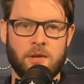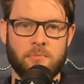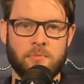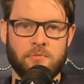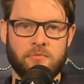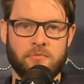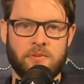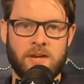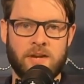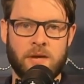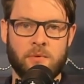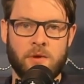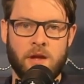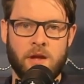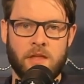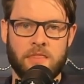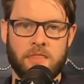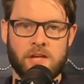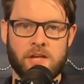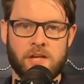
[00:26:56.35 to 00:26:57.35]
But for now,
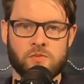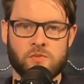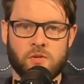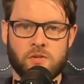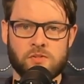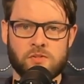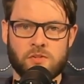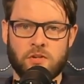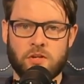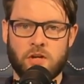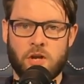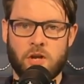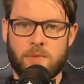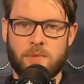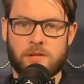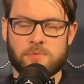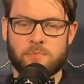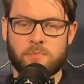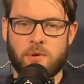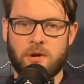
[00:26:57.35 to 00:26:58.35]
thanks for joining us on the Cutting
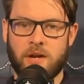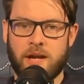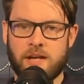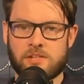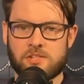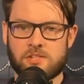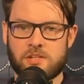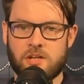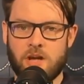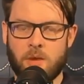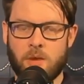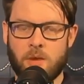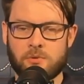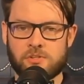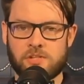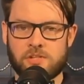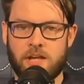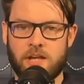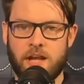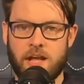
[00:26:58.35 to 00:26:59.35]
Matters podcast, and we'll
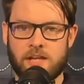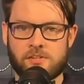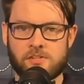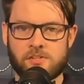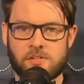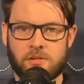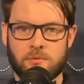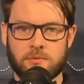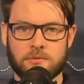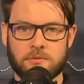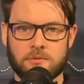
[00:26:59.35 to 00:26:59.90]
see you again soon.